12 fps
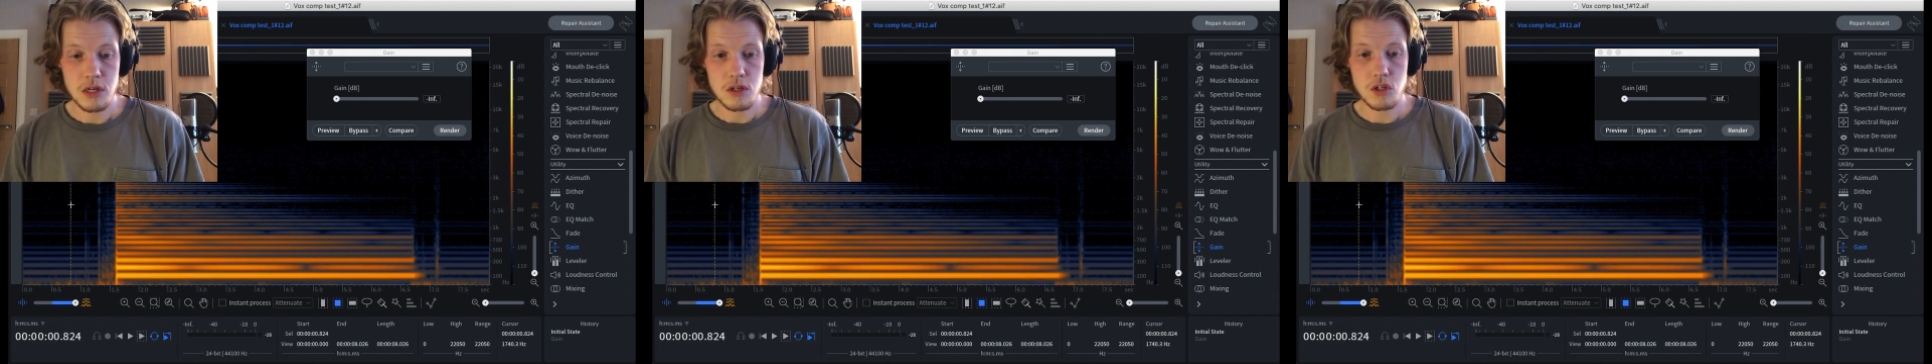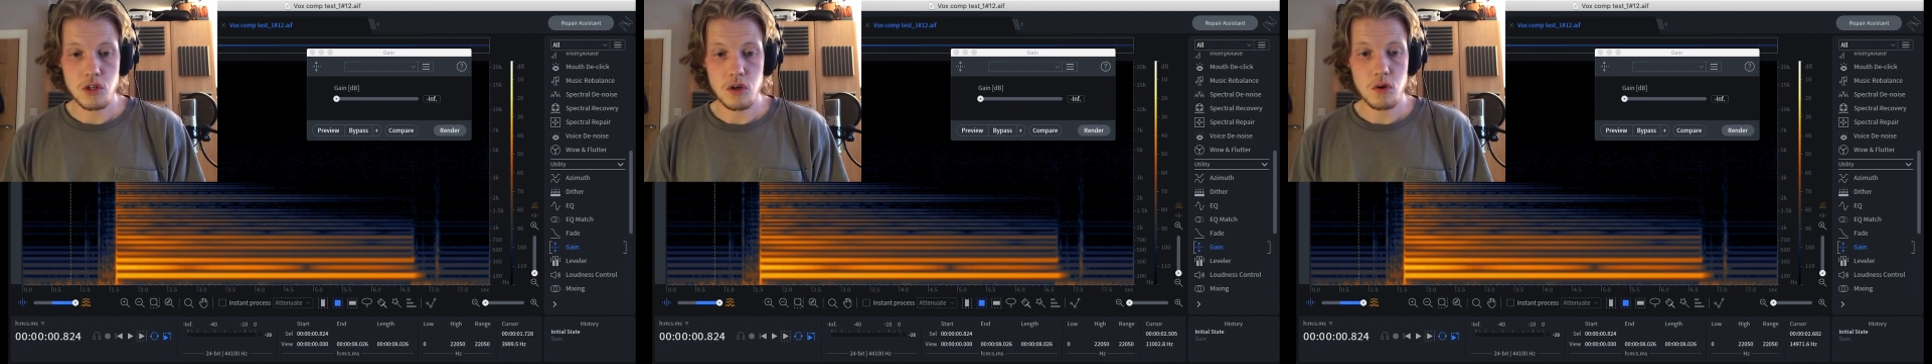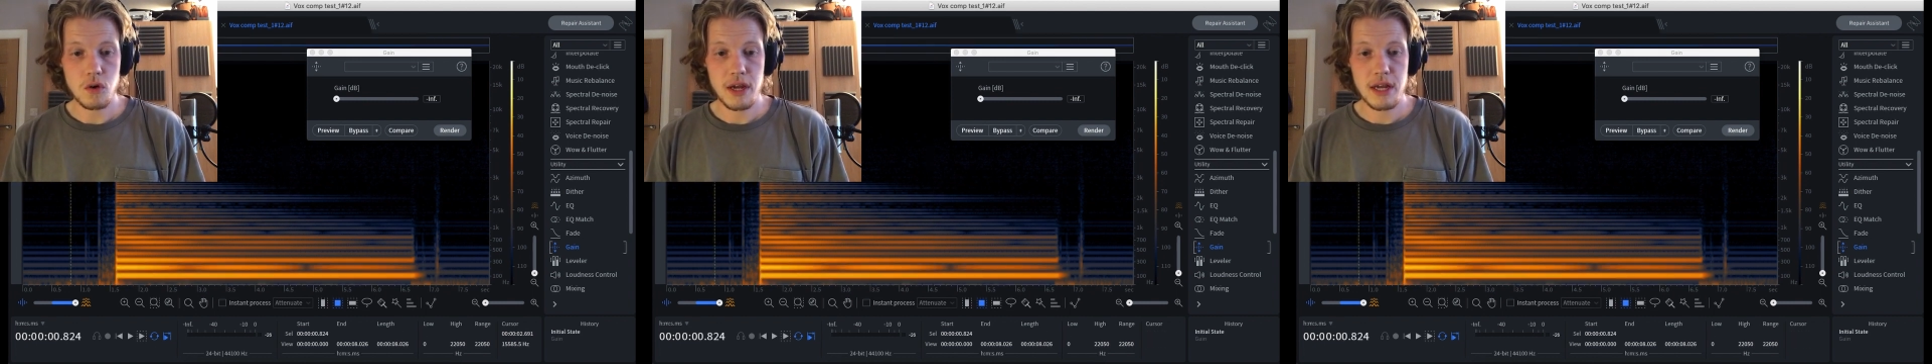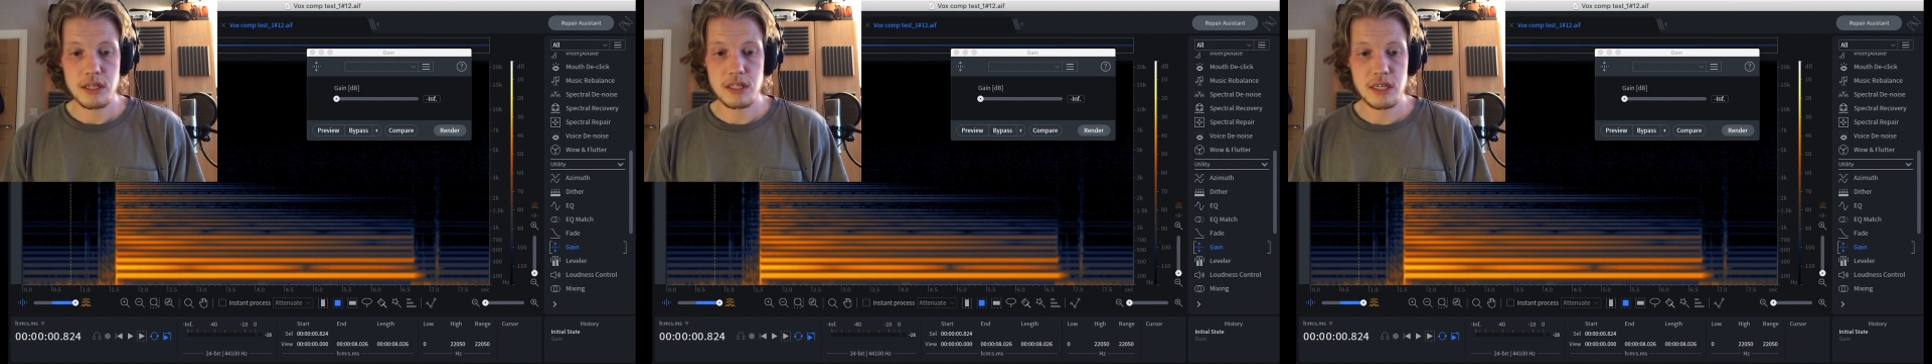So
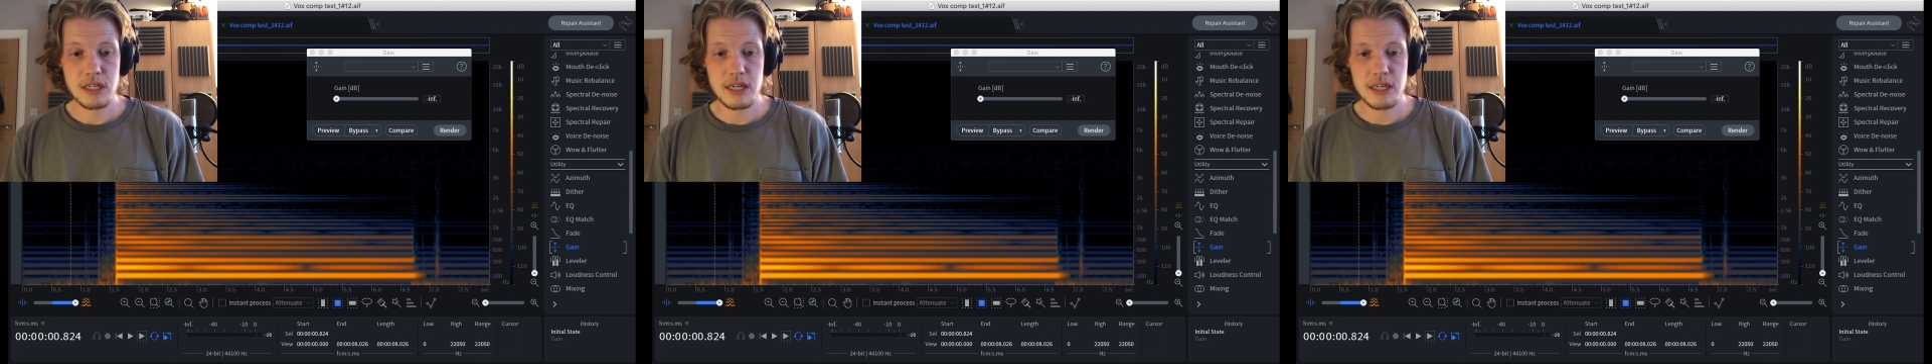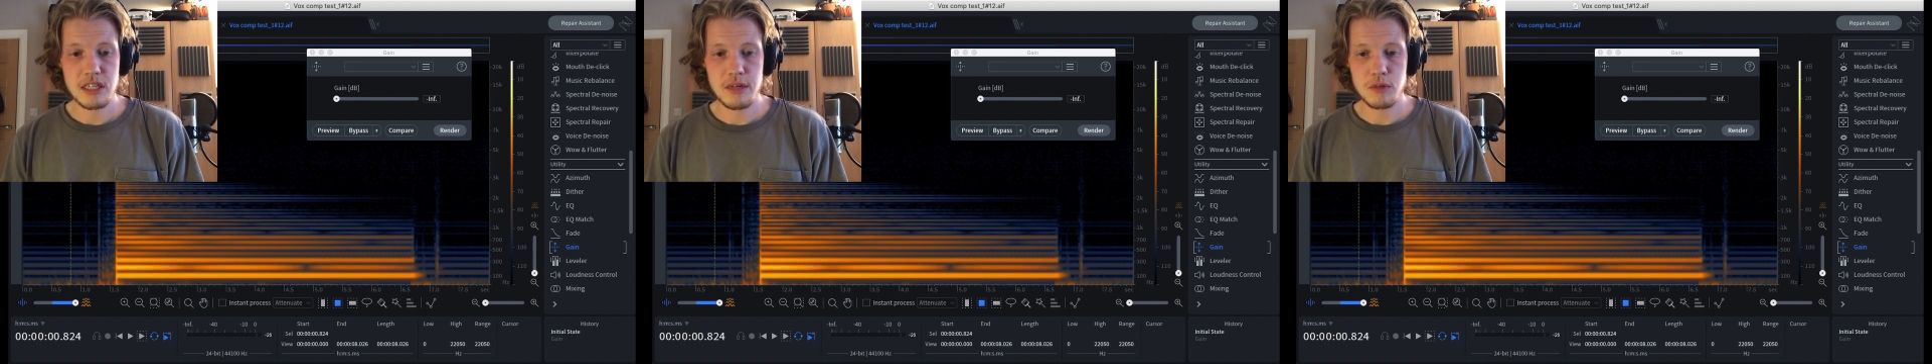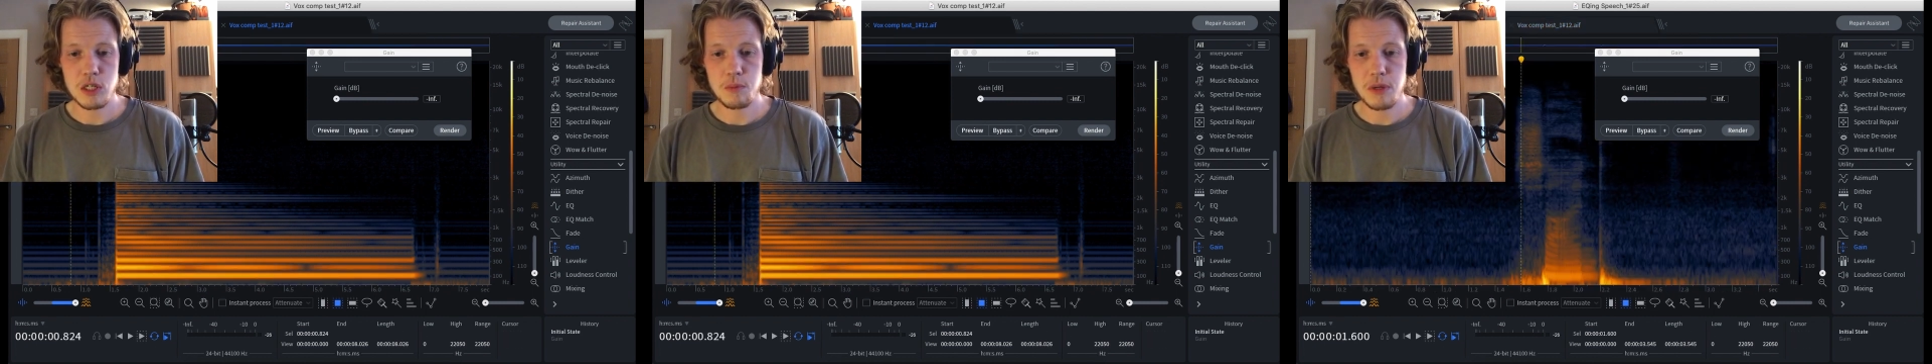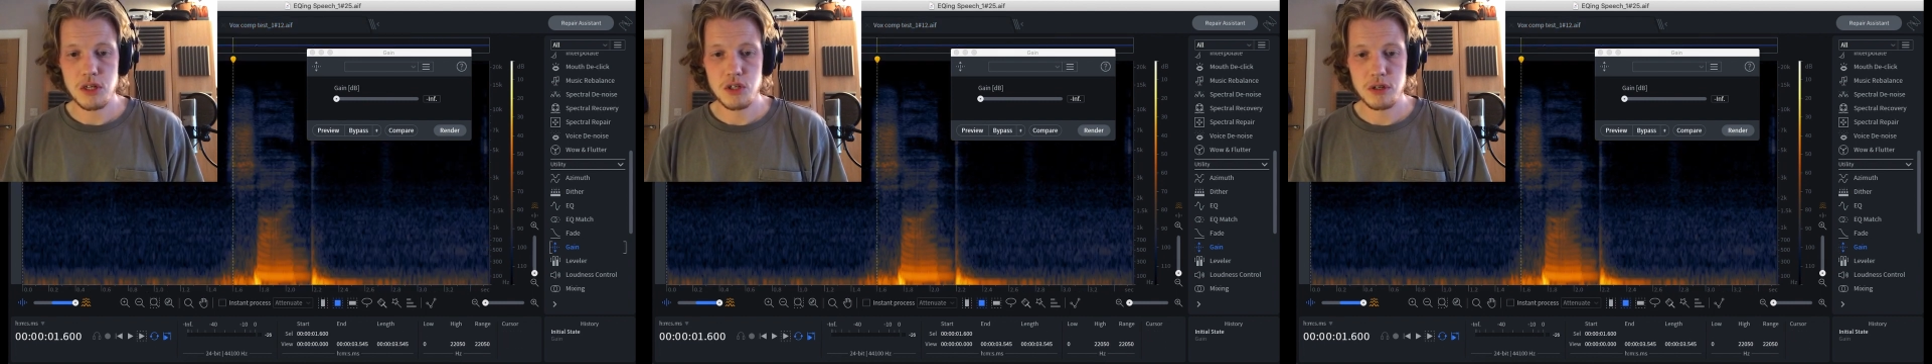it's the exact same with
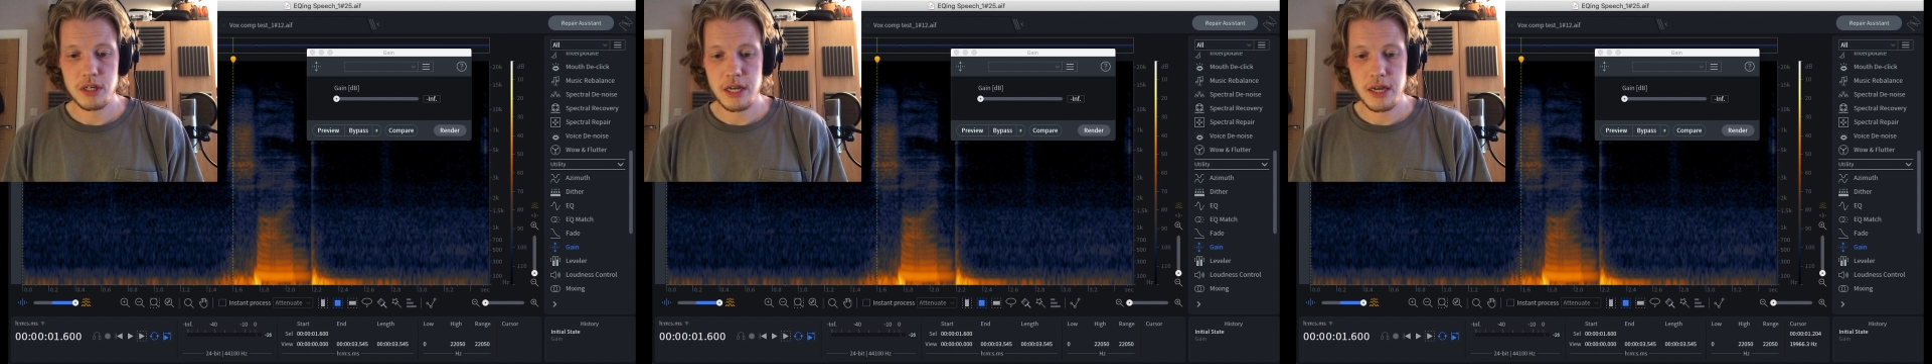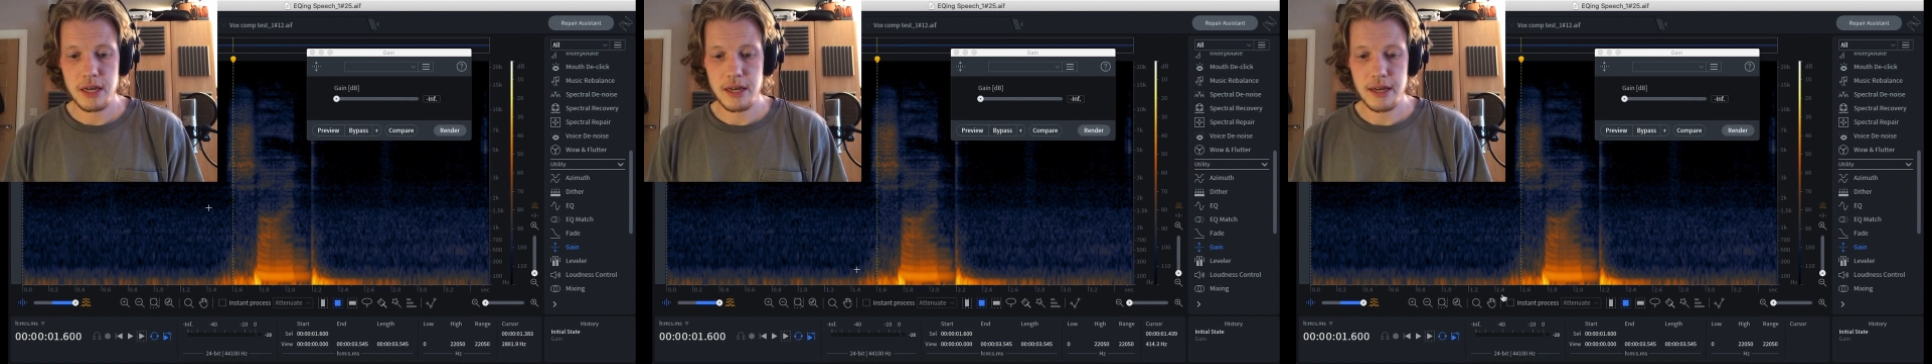speech, really.